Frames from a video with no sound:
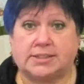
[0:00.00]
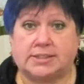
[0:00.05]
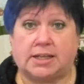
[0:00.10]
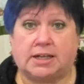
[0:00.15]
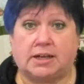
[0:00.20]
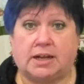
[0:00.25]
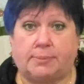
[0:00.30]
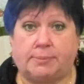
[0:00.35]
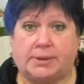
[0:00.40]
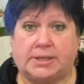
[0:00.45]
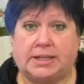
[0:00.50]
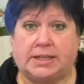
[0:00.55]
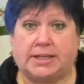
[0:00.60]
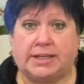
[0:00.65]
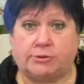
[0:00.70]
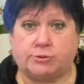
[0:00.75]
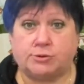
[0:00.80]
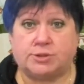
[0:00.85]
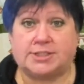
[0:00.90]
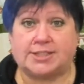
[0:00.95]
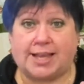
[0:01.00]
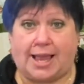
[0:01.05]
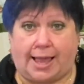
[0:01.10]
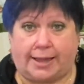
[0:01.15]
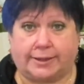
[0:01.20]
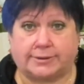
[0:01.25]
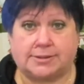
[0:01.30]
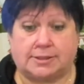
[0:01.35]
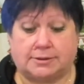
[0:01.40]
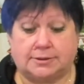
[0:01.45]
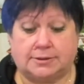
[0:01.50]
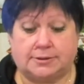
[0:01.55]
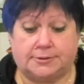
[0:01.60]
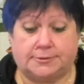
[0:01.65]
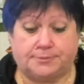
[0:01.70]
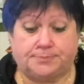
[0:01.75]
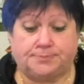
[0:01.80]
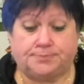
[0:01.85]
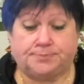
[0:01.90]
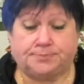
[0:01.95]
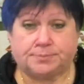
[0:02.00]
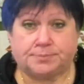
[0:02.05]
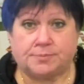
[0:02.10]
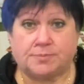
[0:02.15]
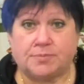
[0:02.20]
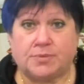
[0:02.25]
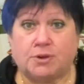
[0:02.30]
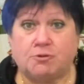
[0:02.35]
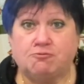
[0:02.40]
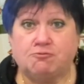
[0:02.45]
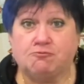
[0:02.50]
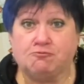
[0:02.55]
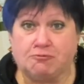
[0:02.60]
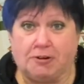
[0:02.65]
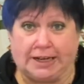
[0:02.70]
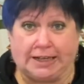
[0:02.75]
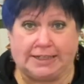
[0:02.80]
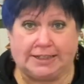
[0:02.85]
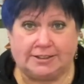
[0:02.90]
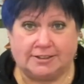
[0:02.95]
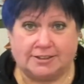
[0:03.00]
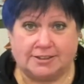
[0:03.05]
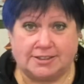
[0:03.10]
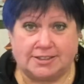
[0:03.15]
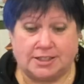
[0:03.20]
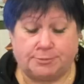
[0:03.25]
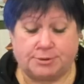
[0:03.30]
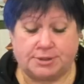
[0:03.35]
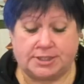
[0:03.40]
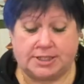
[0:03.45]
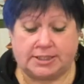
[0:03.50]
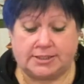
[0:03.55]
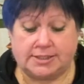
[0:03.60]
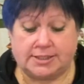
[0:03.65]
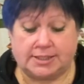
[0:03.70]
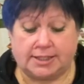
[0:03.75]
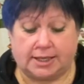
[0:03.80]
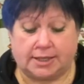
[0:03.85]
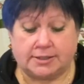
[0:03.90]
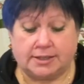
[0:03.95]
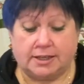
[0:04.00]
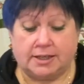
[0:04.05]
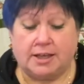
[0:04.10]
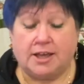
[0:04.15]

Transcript: done up in a little set, really nicely presented.